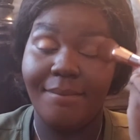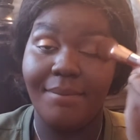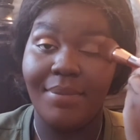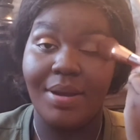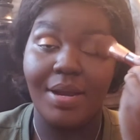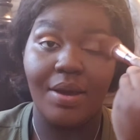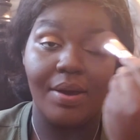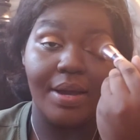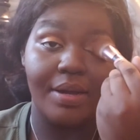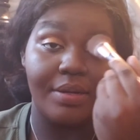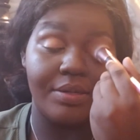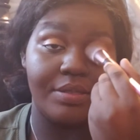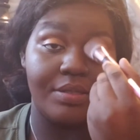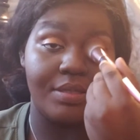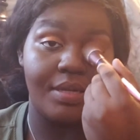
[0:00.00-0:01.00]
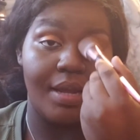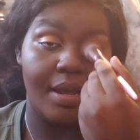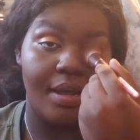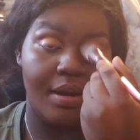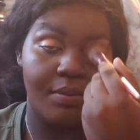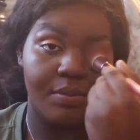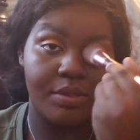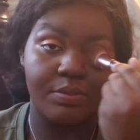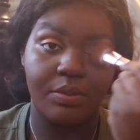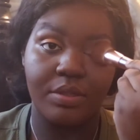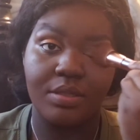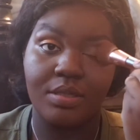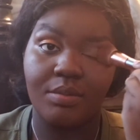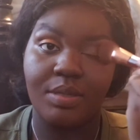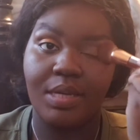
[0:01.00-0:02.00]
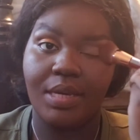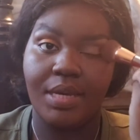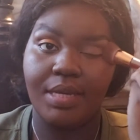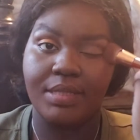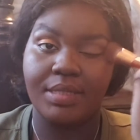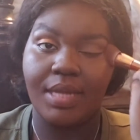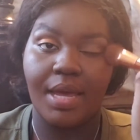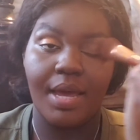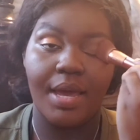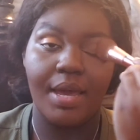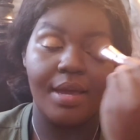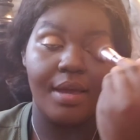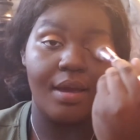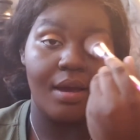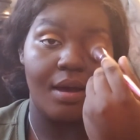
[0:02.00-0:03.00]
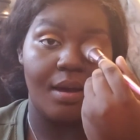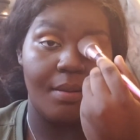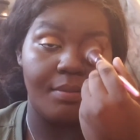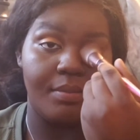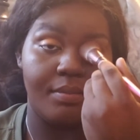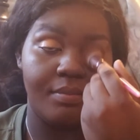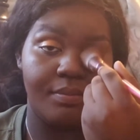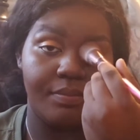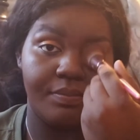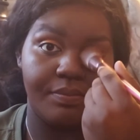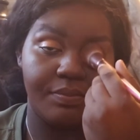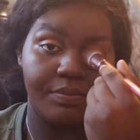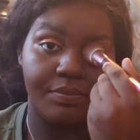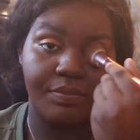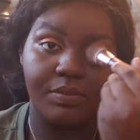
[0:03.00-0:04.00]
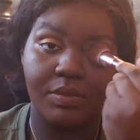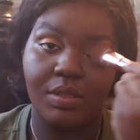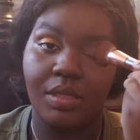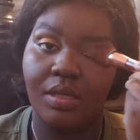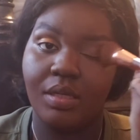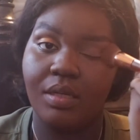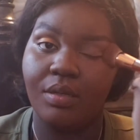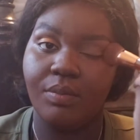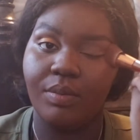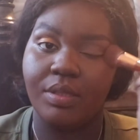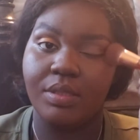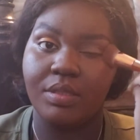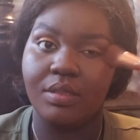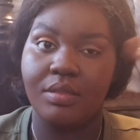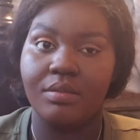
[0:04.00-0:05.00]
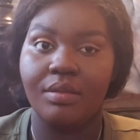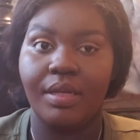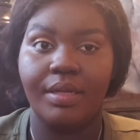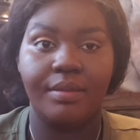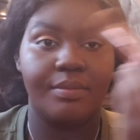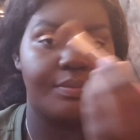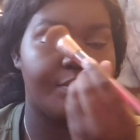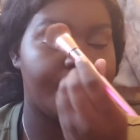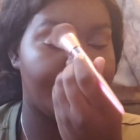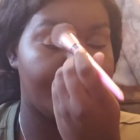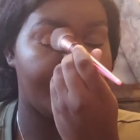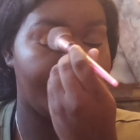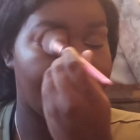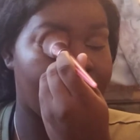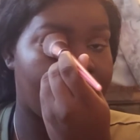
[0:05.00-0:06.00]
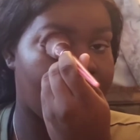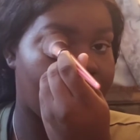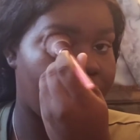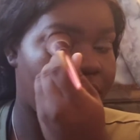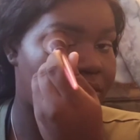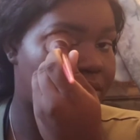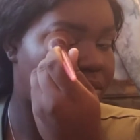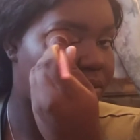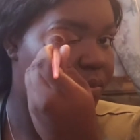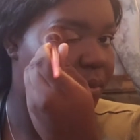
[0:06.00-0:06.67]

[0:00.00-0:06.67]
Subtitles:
Now I understand we're supposed to be anti what is it, like physical